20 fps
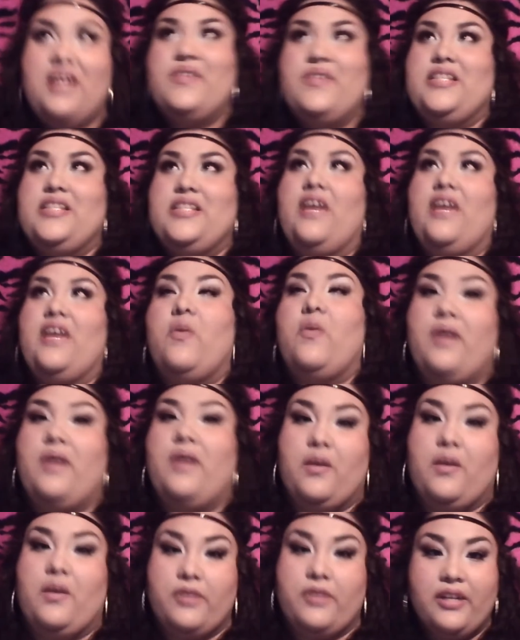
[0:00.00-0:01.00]
I was like, oh my
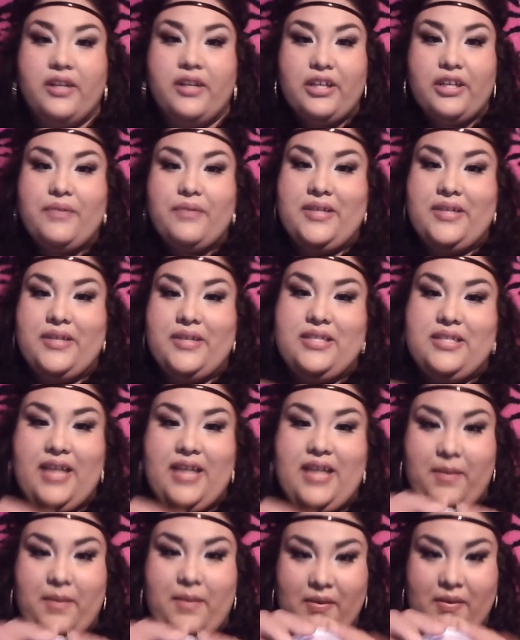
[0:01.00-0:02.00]
god, Marina, you need to
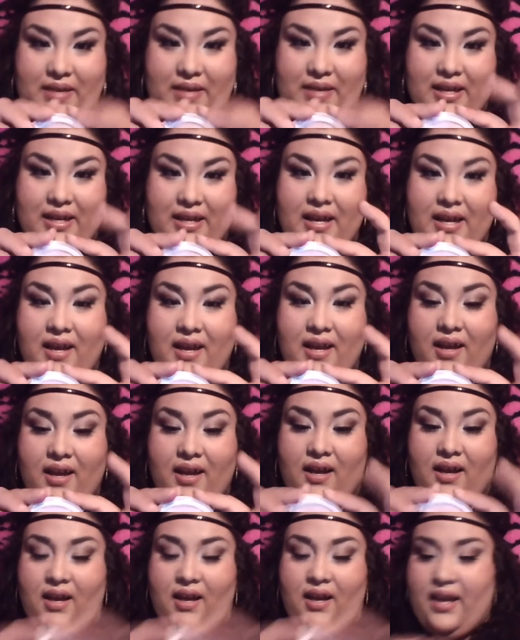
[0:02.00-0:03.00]
get me one.
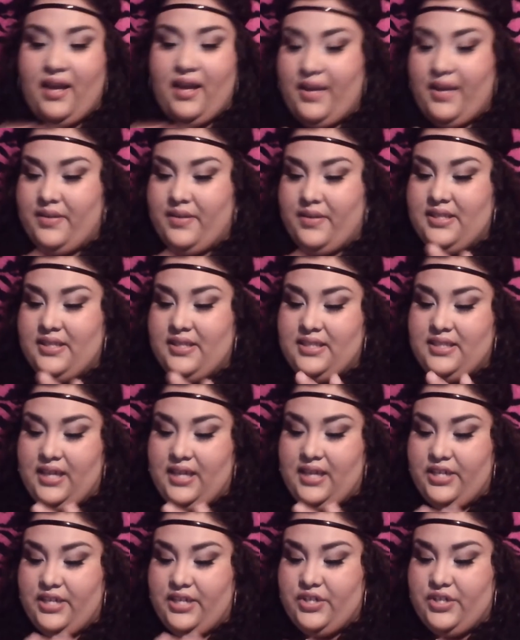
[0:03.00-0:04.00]
It was the
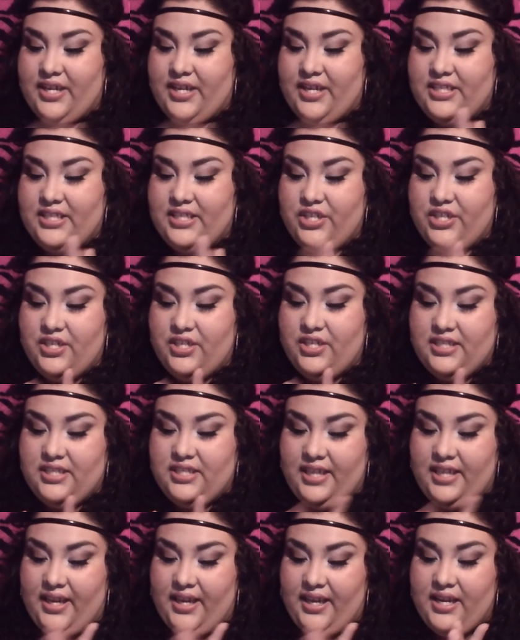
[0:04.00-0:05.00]
Undress Your
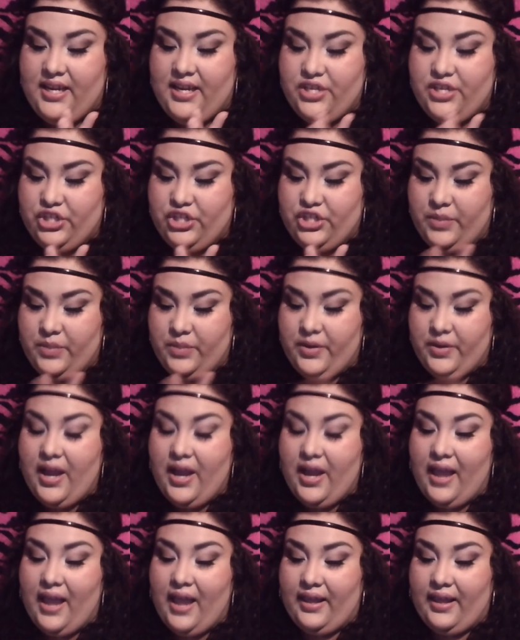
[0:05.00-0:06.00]
Skin Shimmer
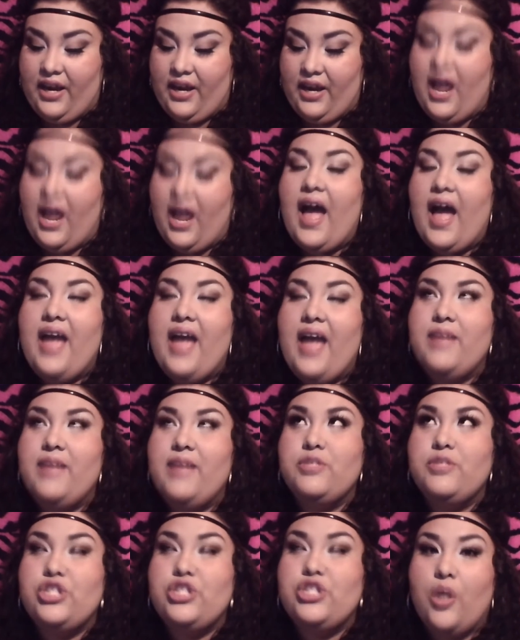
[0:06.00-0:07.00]
Highlighter. I
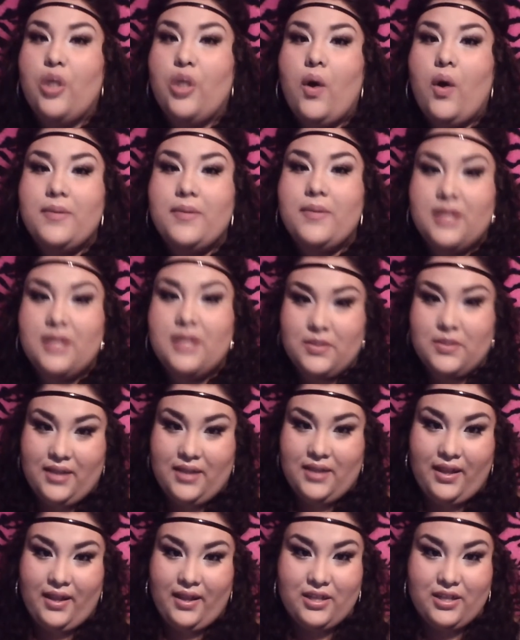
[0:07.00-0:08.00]
am so obsessed with
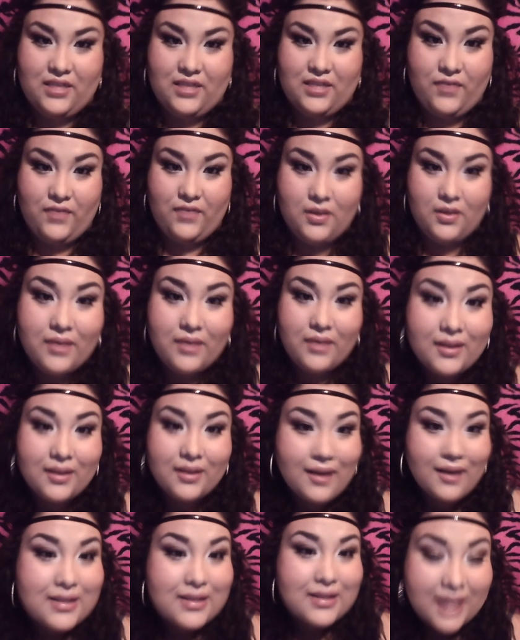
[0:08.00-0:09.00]
highlighters. If you
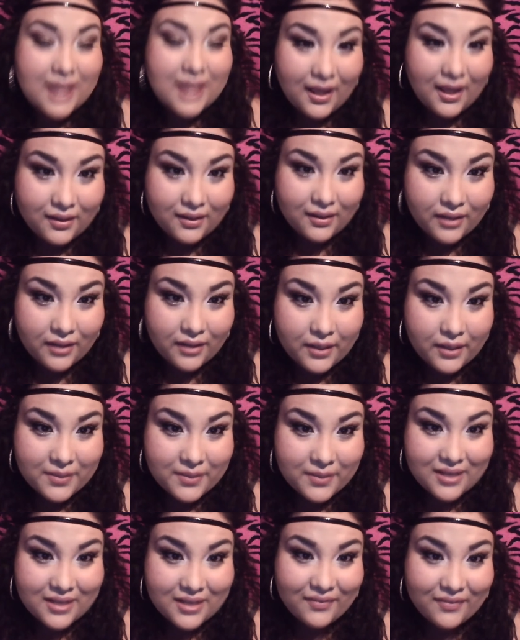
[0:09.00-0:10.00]
cannot tell, look at
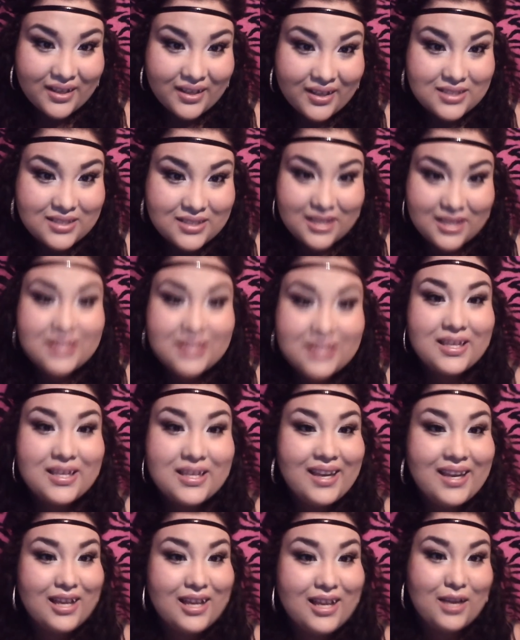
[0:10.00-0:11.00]
my face. It's
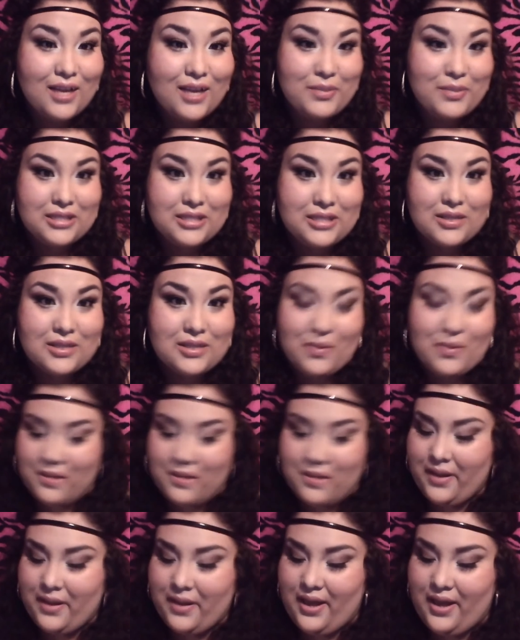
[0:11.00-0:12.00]
like a disco
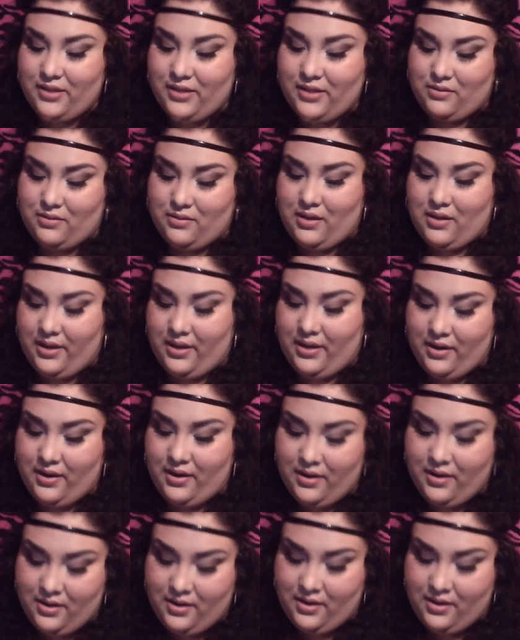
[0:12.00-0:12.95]
ball. I do not care.